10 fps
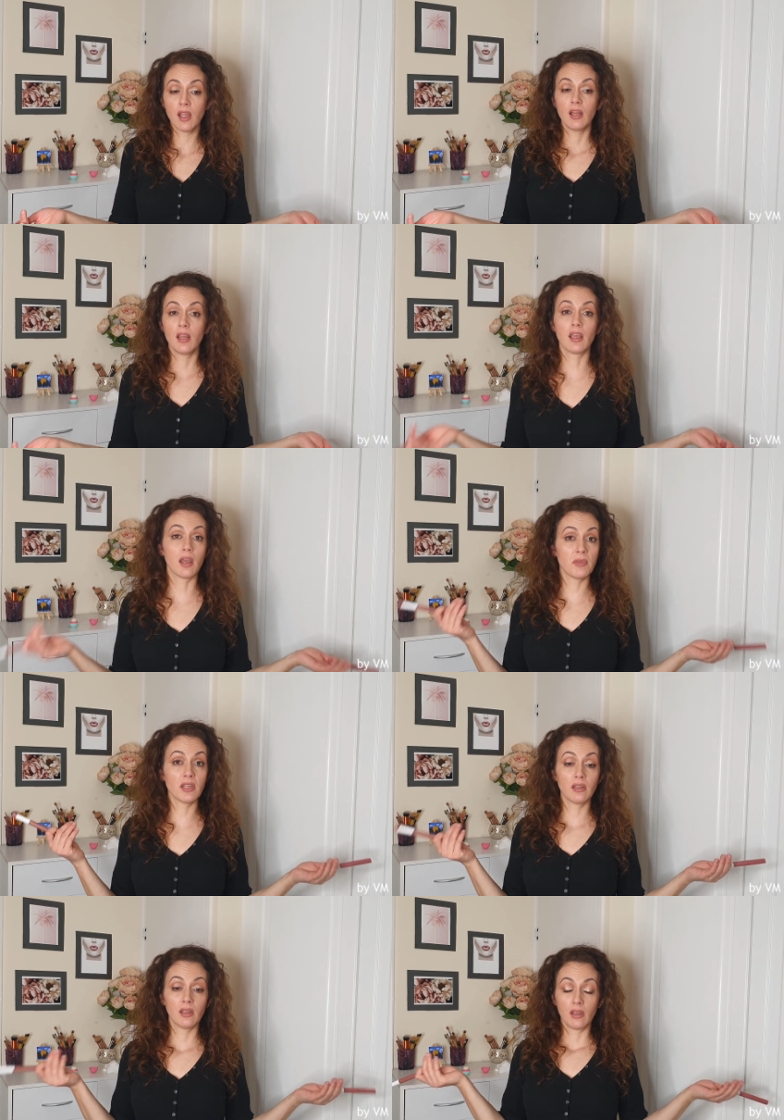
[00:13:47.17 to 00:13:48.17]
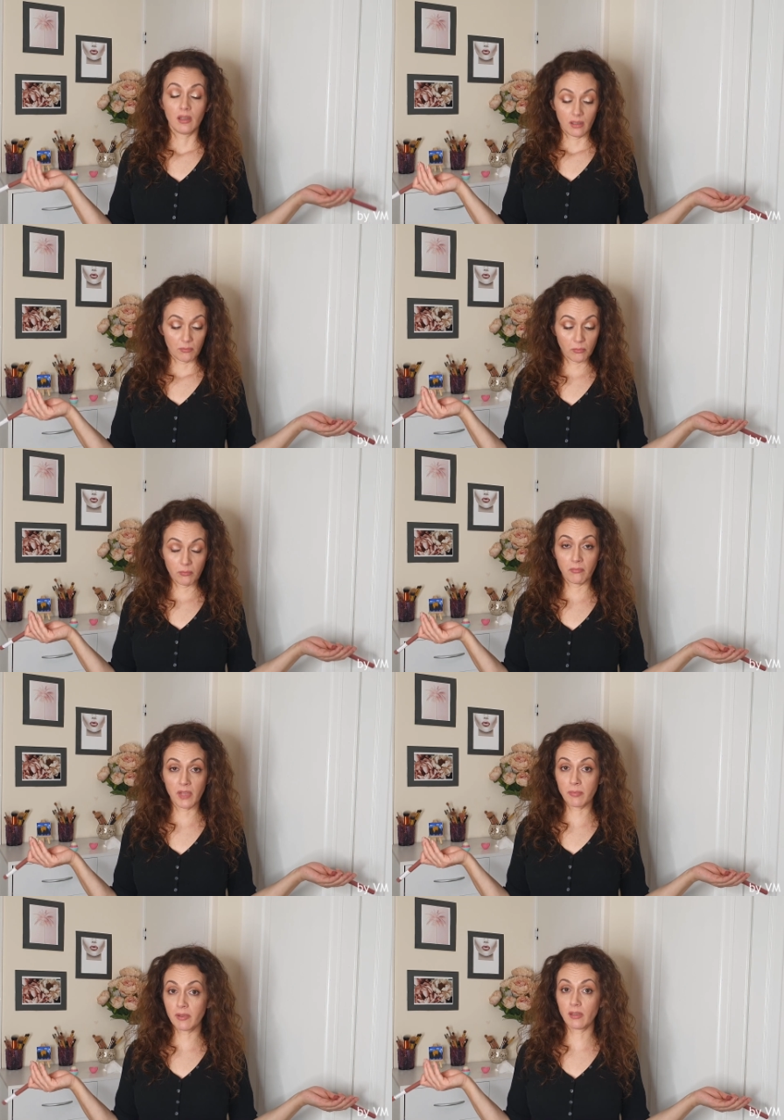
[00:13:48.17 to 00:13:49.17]
Like, I mean,
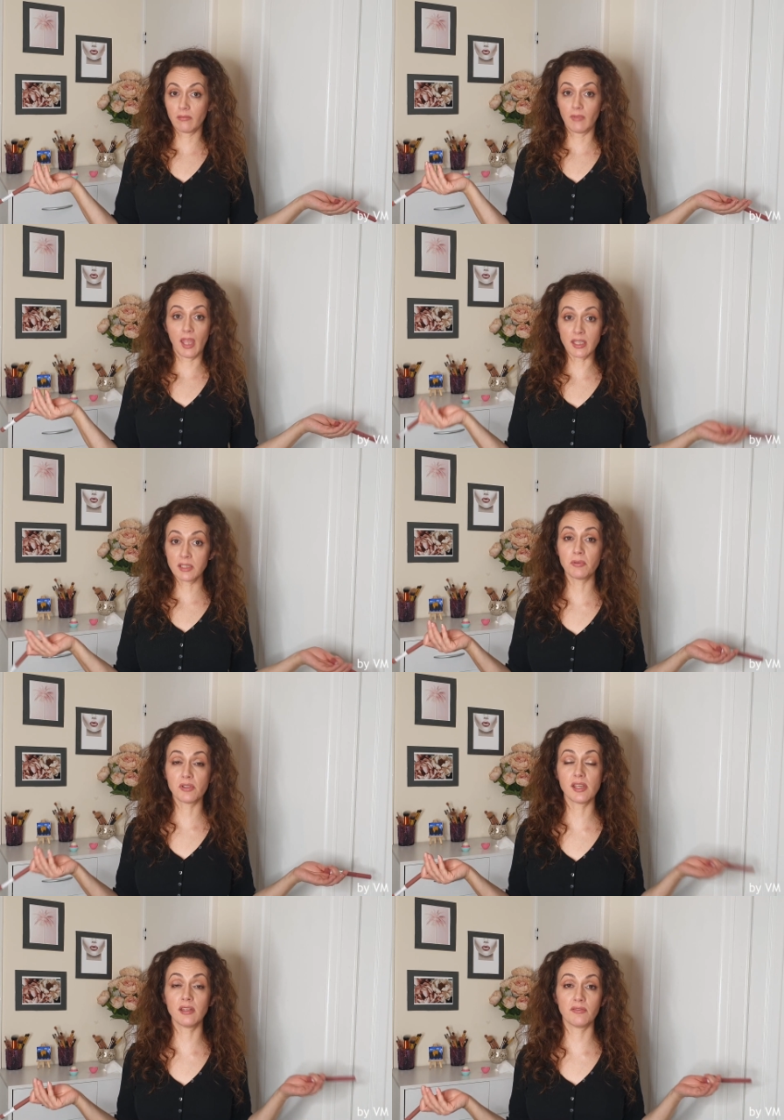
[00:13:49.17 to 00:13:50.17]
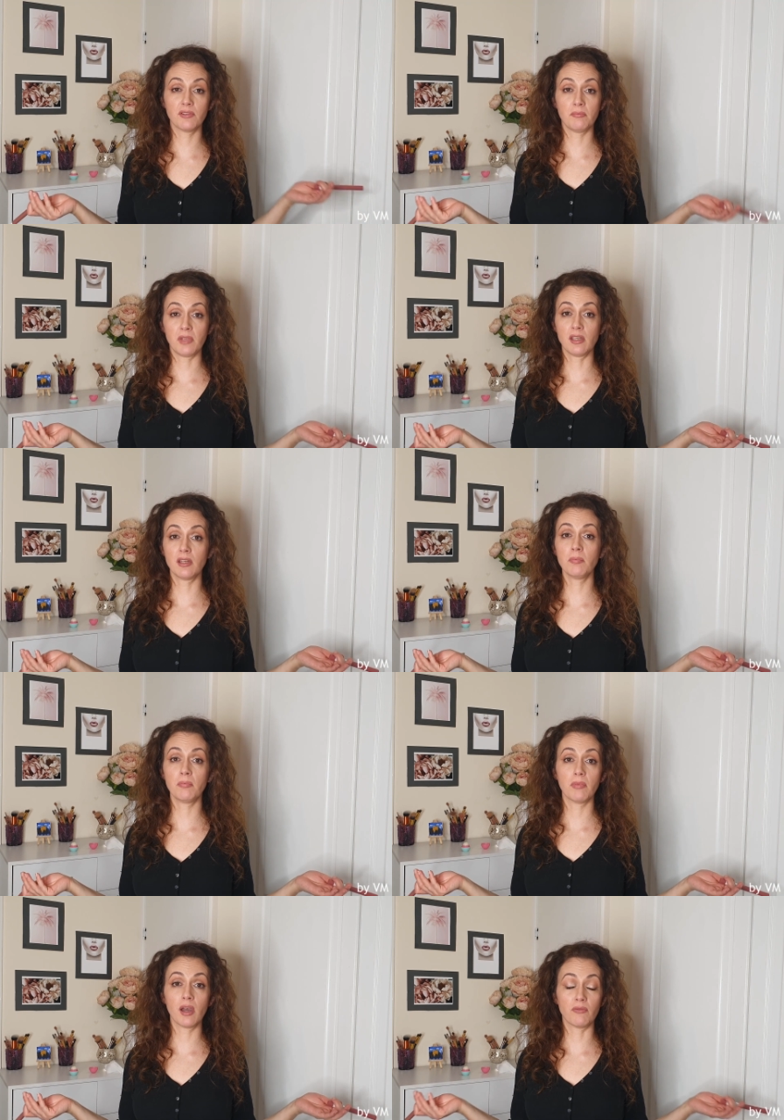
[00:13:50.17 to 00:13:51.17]
maybe 80% of the makeup,
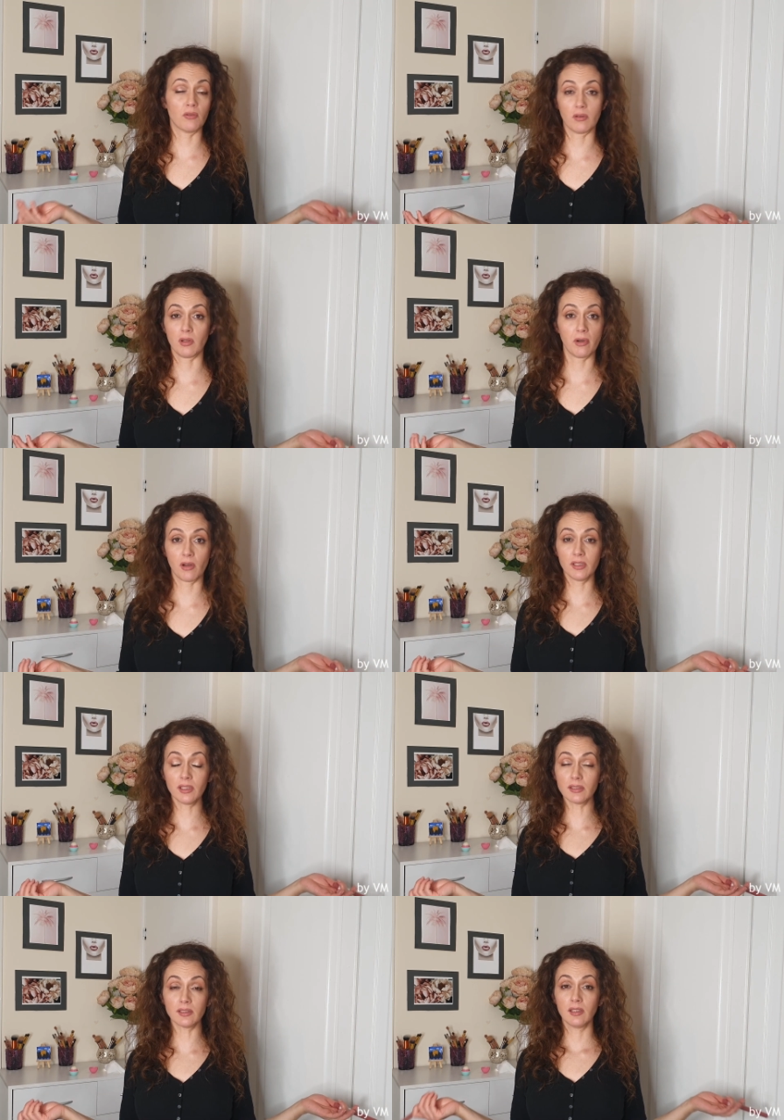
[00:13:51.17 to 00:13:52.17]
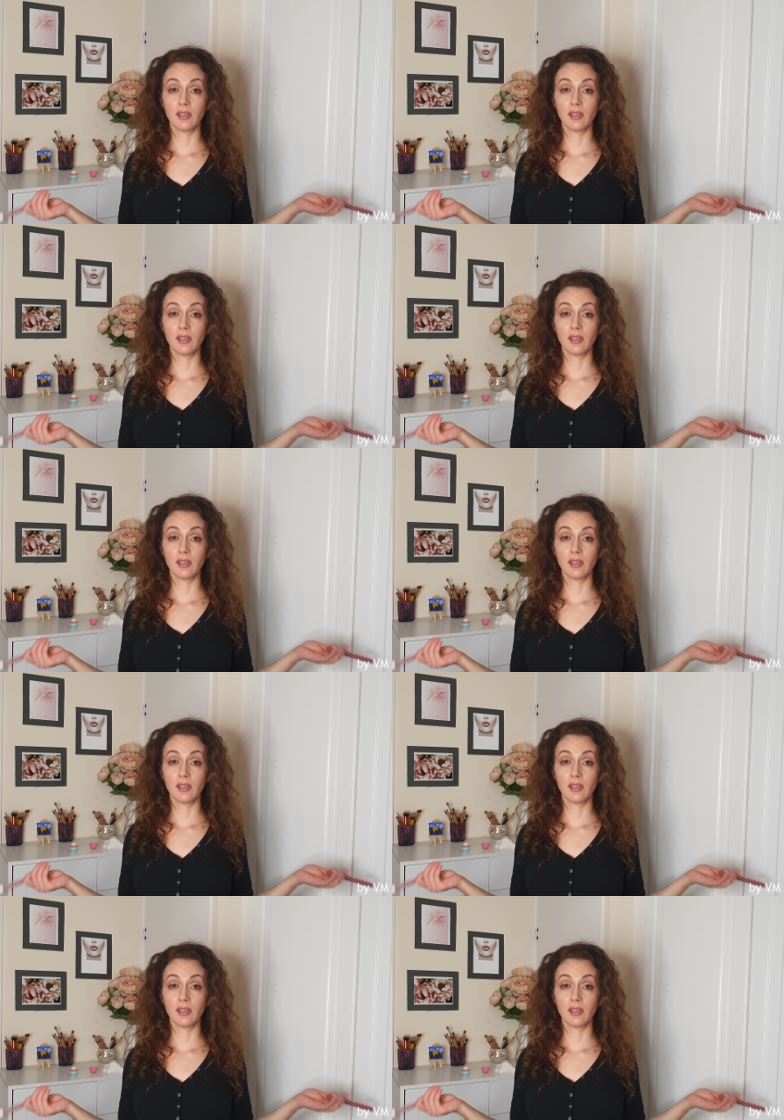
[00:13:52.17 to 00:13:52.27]
I forgot about it.